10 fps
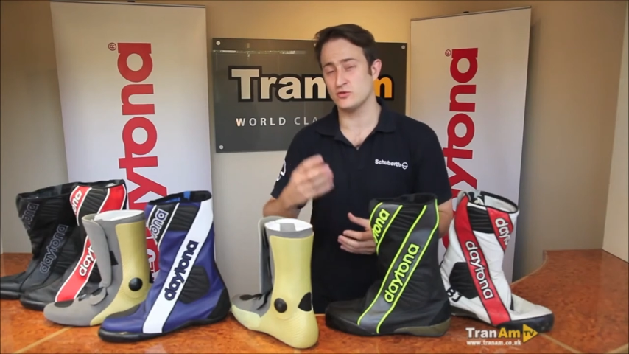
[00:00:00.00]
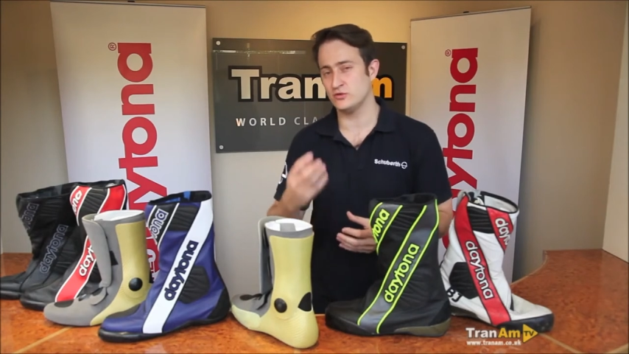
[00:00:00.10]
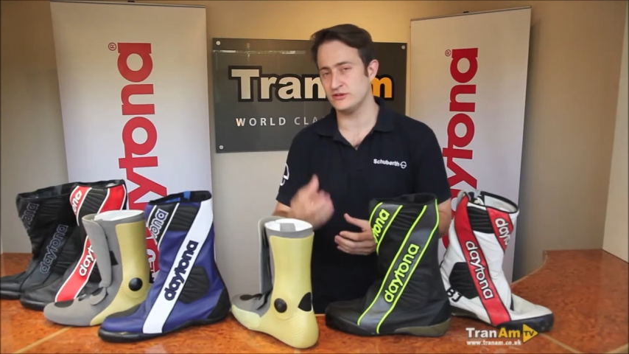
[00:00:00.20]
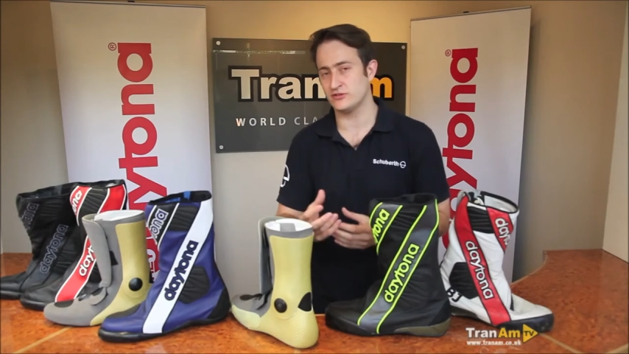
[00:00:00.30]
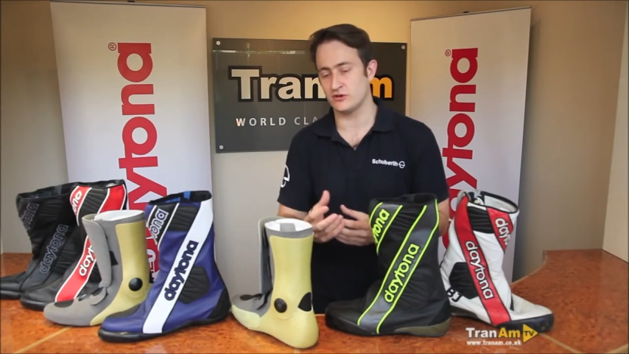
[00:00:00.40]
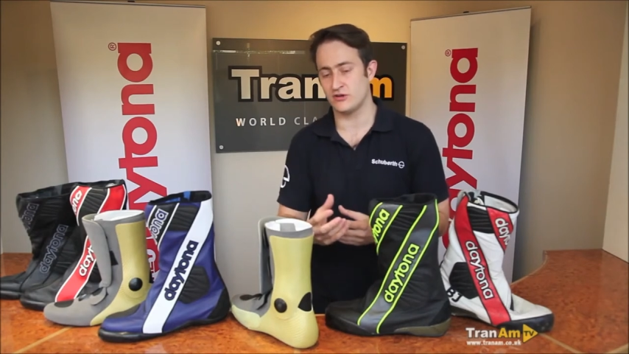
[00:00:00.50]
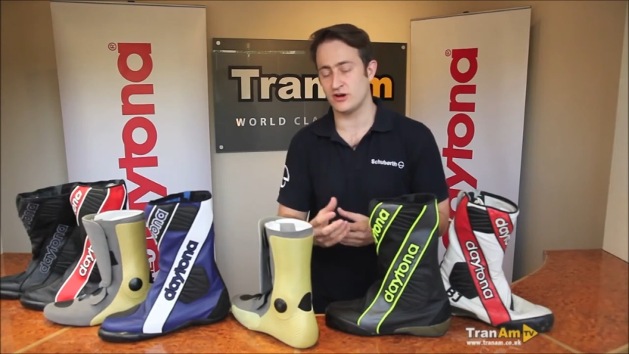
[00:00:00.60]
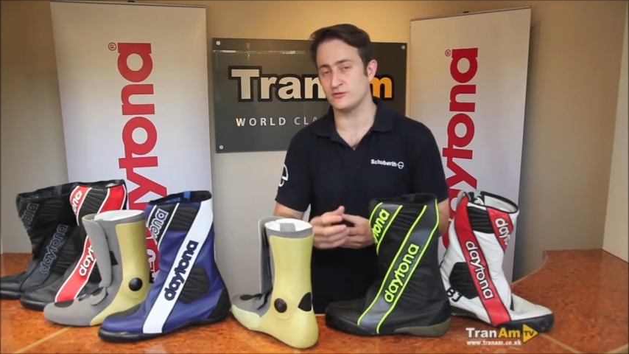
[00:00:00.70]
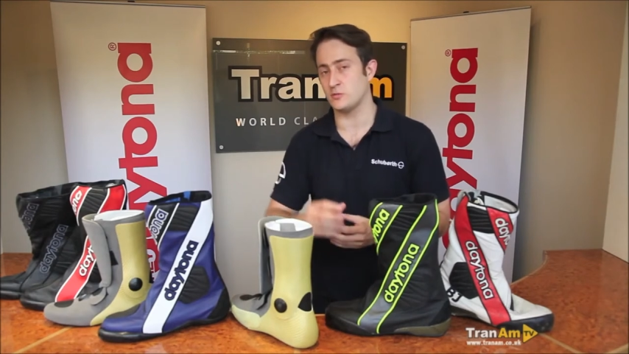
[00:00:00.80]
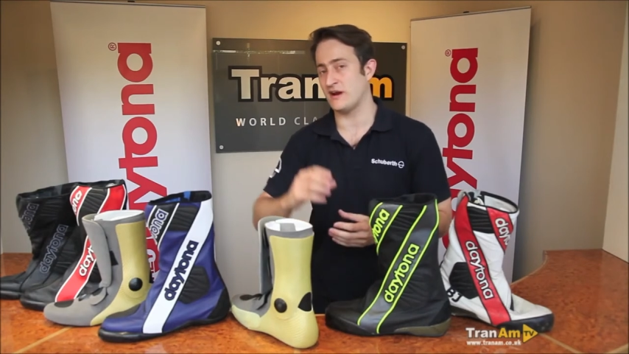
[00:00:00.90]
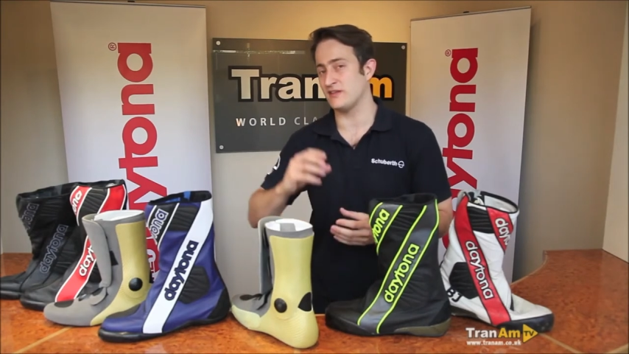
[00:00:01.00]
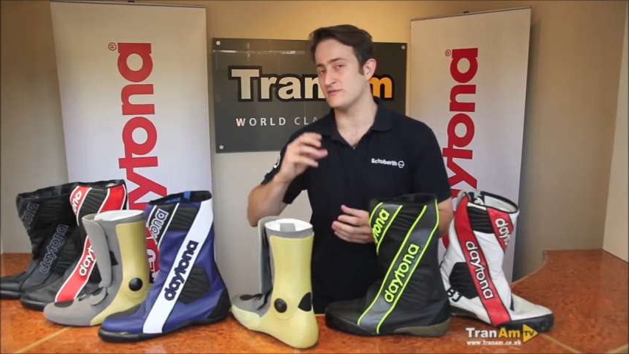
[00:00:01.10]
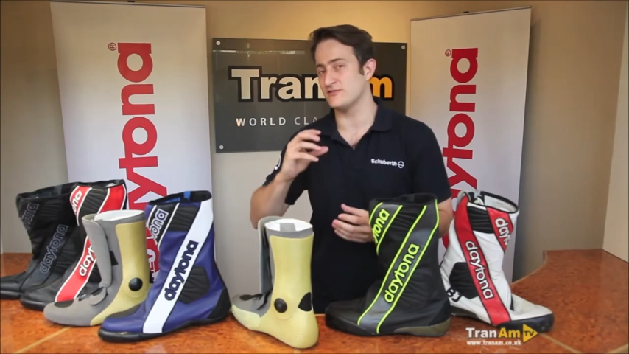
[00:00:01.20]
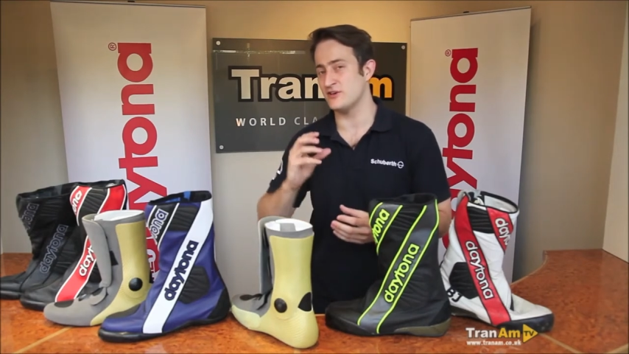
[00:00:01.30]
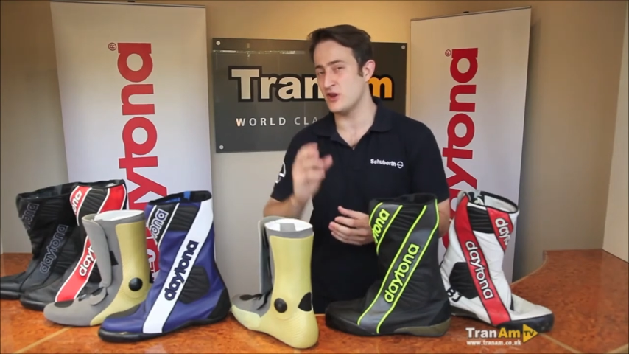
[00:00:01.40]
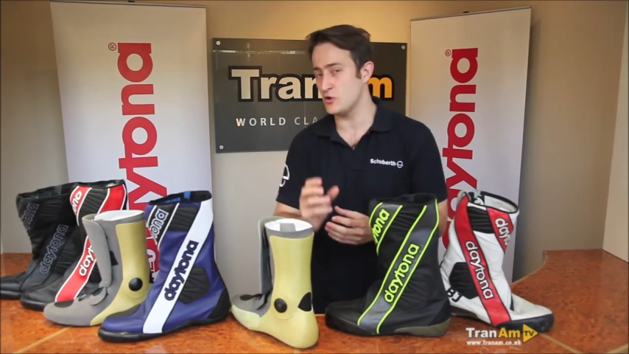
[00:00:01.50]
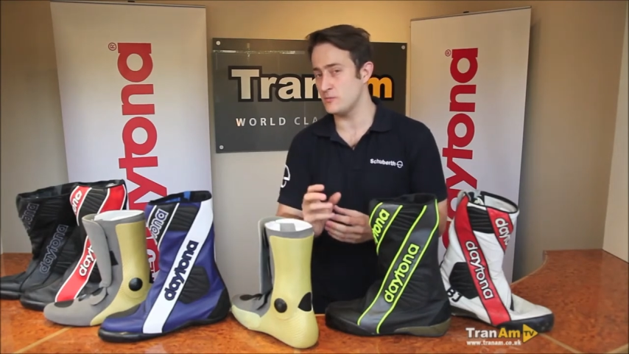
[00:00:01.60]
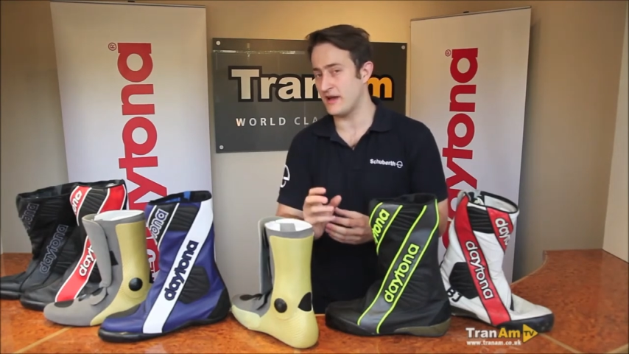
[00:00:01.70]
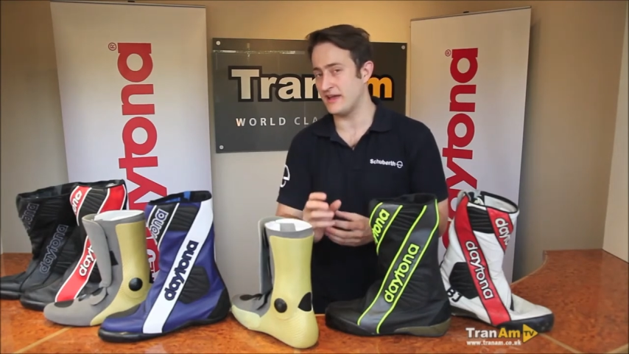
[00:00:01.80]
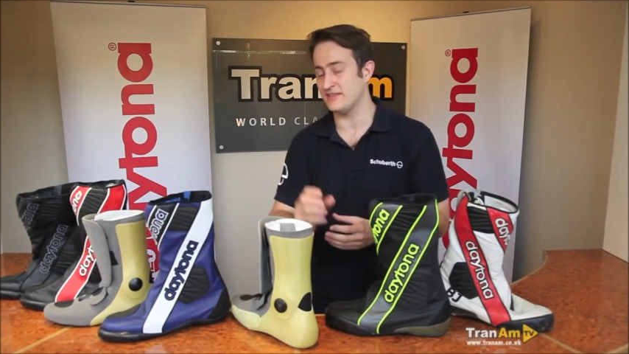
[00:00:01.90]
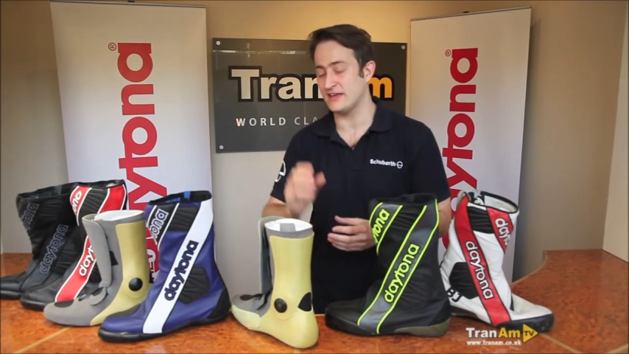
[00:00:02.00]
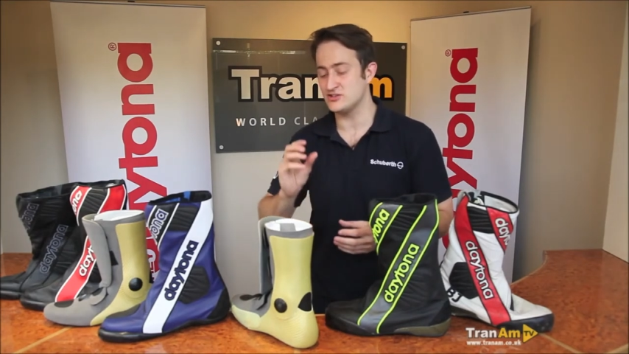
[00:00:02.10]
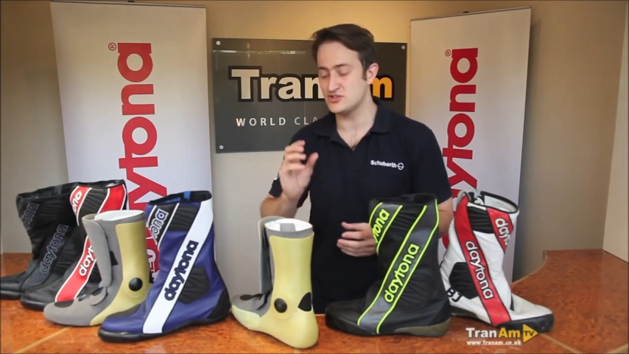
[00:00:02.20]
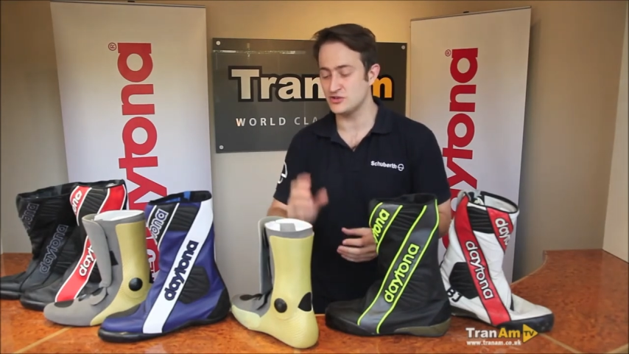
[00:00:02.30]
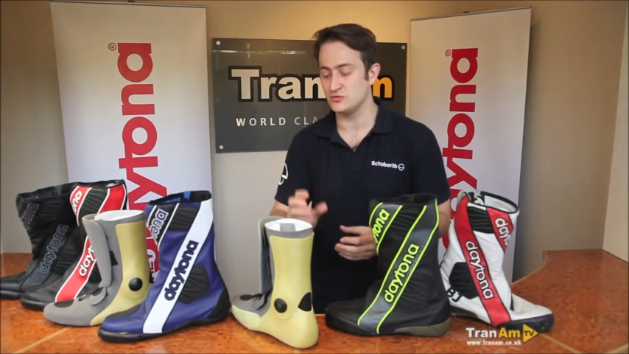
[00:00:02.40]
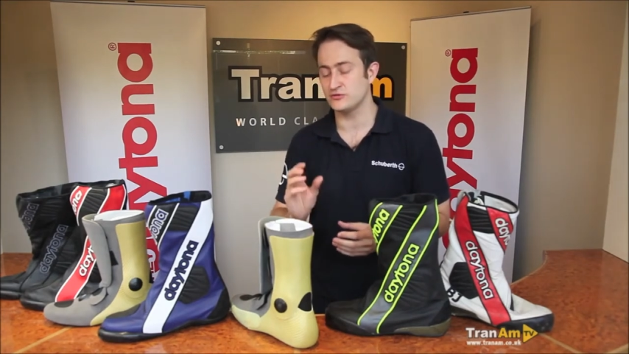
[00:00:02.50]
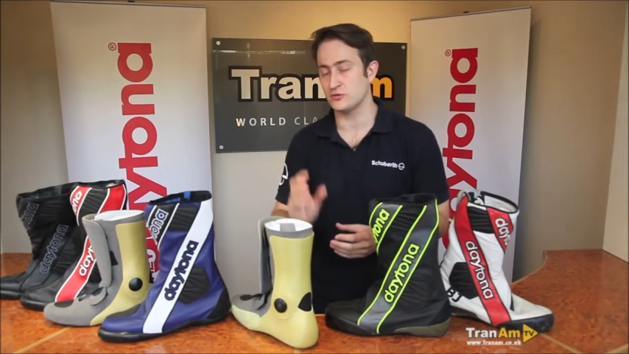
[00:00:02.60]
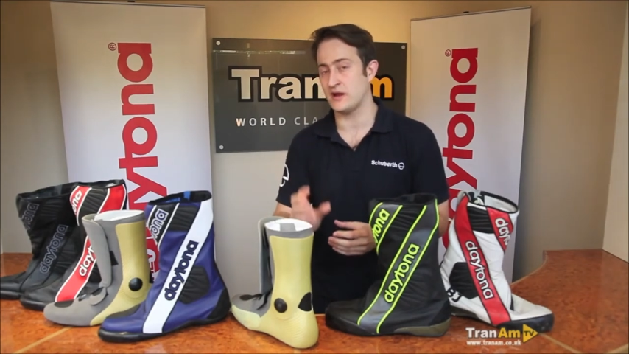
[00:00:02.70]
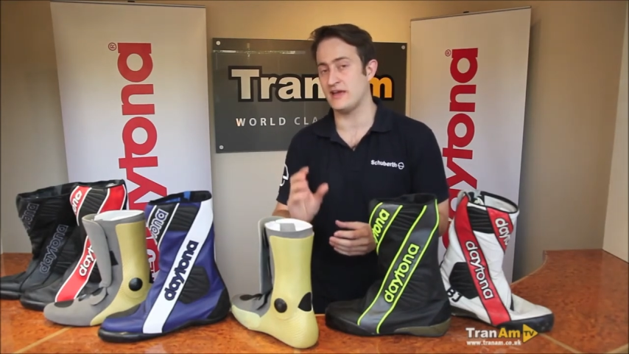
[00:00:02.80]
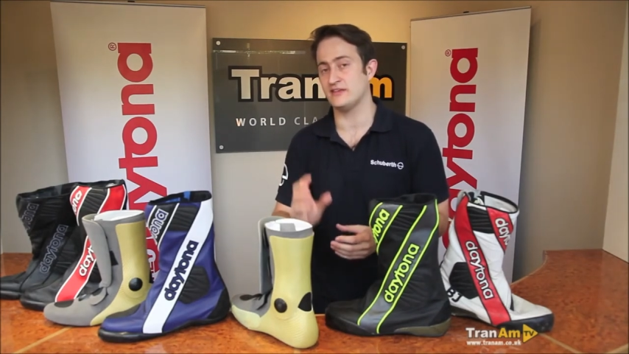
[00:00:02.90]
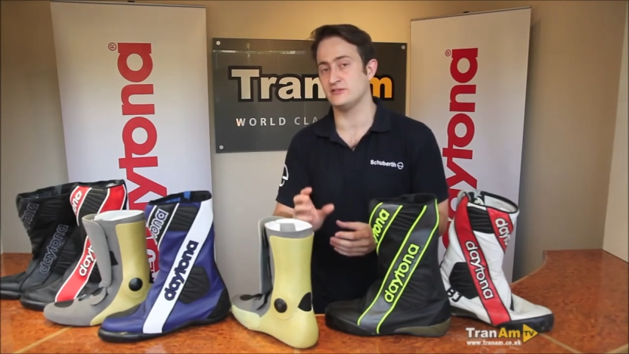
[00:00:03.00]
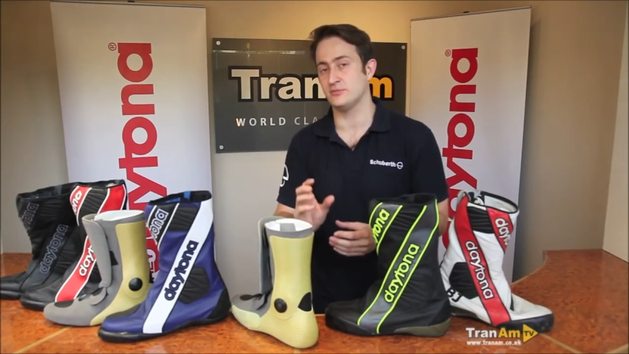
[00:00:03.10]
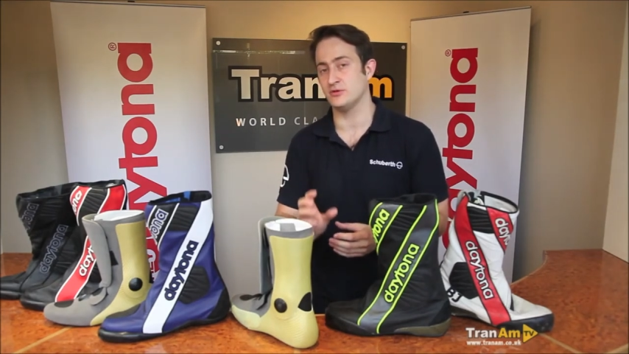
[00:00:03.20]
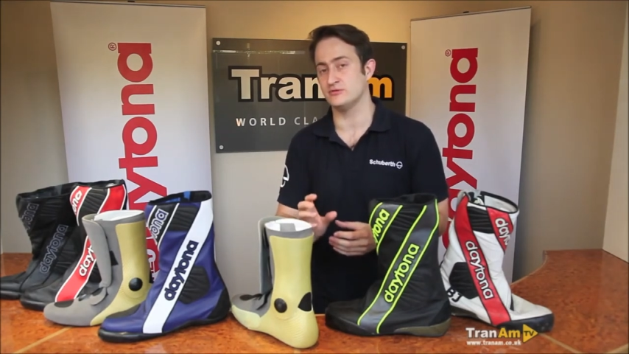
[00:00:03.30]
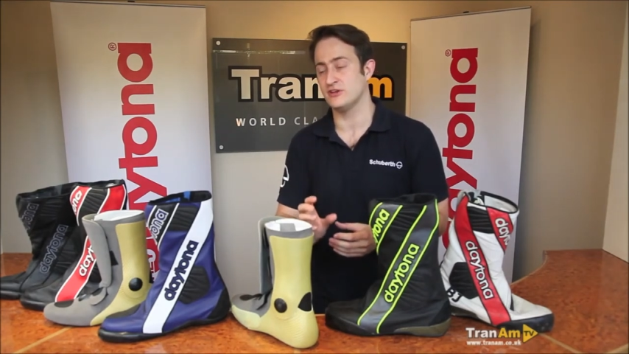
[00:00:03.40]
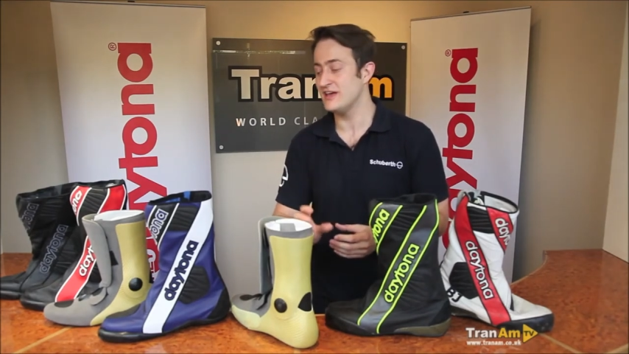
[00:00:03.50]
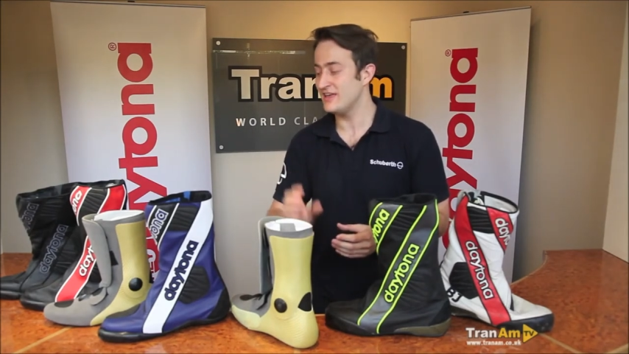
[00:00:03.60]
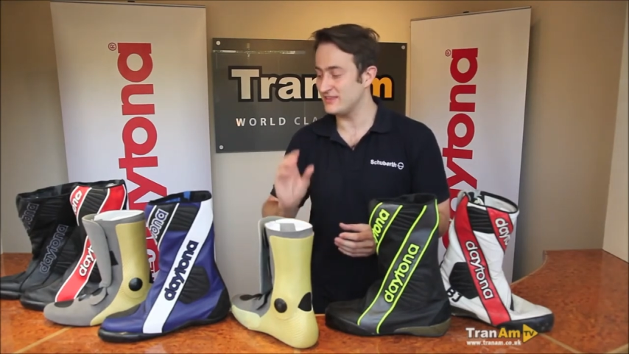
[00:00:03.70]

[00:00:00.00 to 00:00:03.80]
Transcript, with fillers: all these top riders wearing them for no pay. They choose to wear this boot.